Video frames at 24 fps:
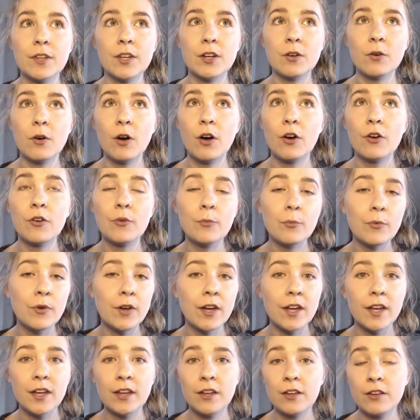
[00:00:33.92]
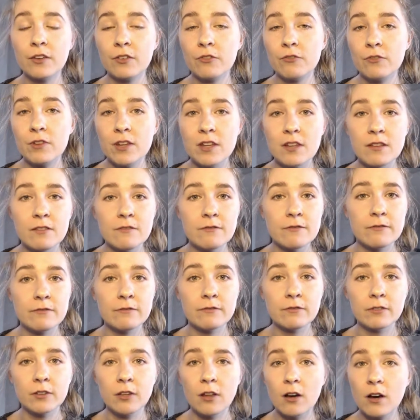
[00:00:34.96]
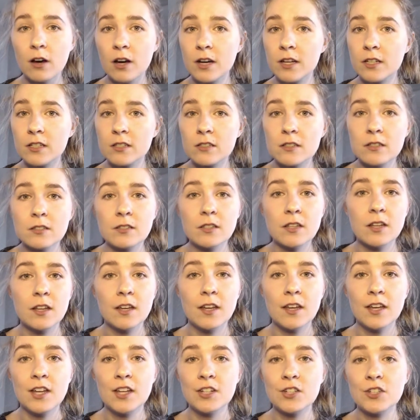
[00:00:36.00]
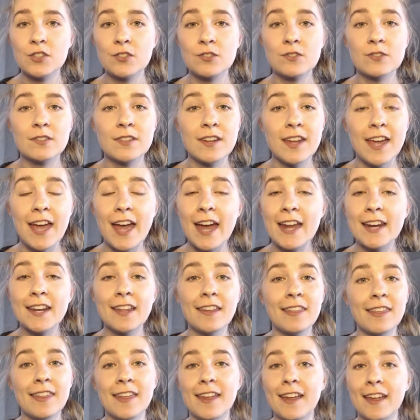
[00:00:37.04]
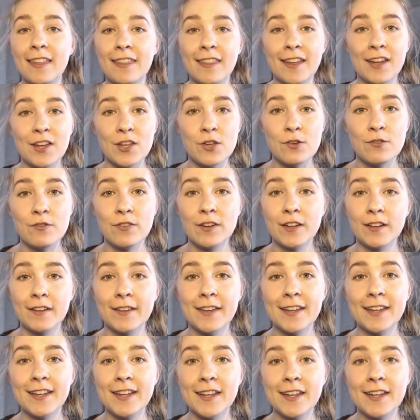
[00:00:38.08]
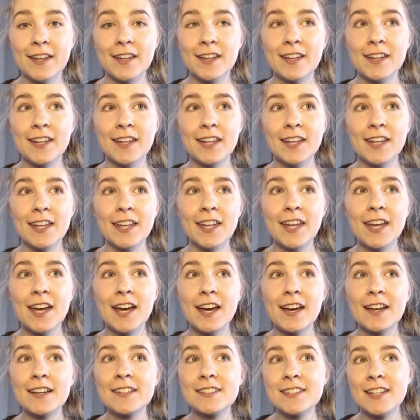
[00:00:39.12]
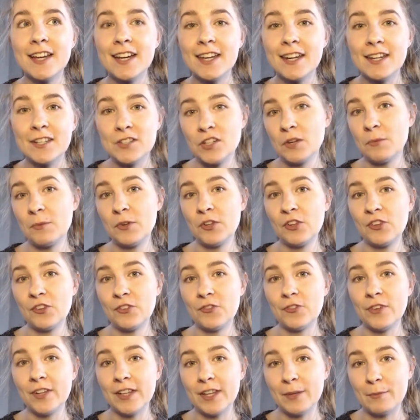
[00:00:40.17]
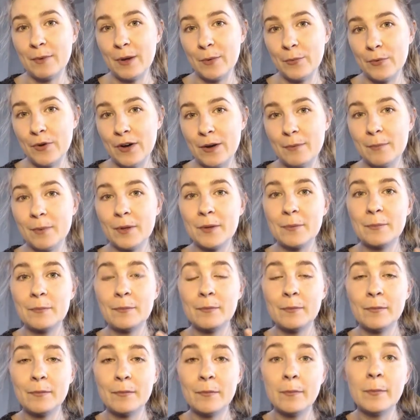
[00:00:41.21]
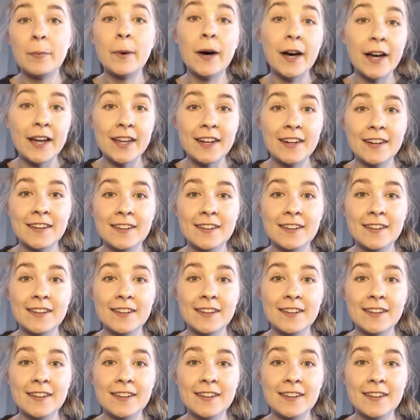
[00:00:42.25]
heartbreak, grief, loss, just anything that you feel like, yeah, anxiety is not really my problem, but,